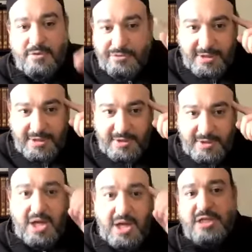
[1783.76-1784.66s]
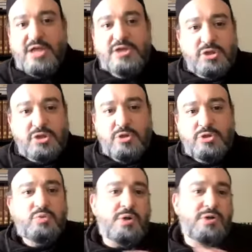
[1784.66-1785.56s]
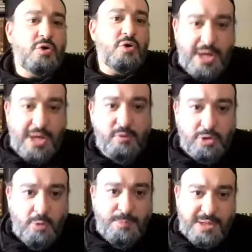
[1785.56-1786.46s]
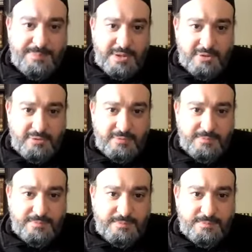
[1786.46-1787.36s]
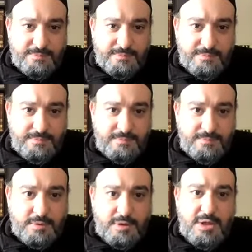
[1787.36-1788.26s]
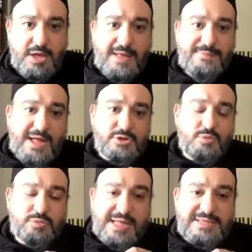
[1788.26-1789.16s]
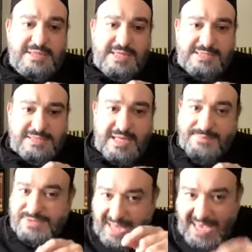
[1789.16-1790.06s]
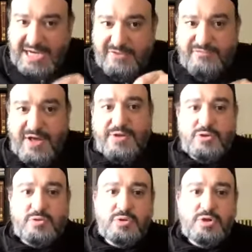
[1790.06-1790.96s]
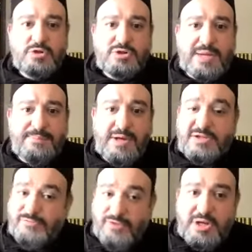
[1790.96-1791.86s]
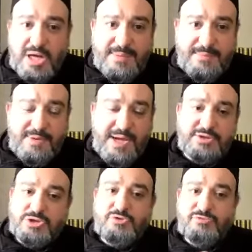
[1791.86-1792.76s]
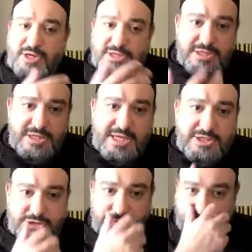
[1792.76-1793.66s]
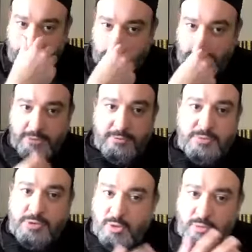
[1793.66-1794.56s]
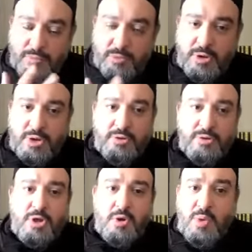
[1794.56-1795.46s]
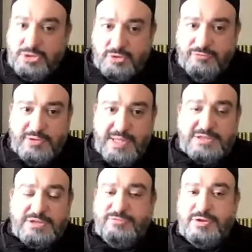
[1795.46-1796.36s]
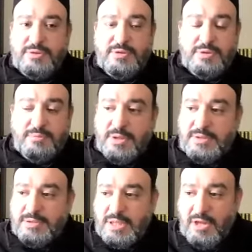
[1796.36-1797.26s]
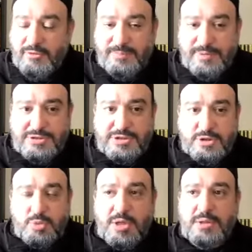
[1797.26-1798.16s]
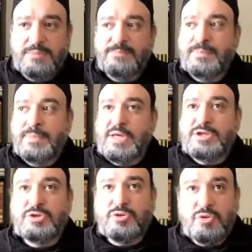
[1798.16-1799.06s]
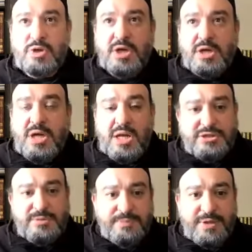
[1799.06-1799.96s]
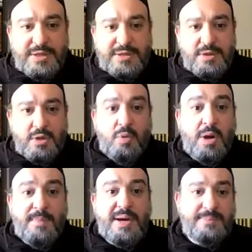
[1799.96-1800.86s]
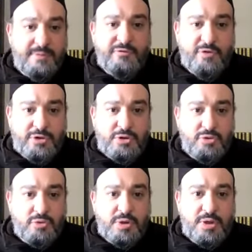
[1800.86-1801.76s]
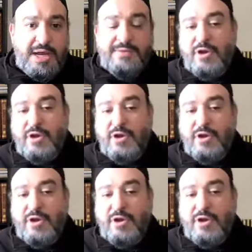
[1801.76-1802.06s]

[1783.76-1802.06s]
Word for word: think Allah has closed one door and will open up another. And that's, that's Islam's added value to that practice. A very common practice you find in ancient, uh, you know, uh, Western philosophy and, and, and other places as well, is to contemplate what might befall you and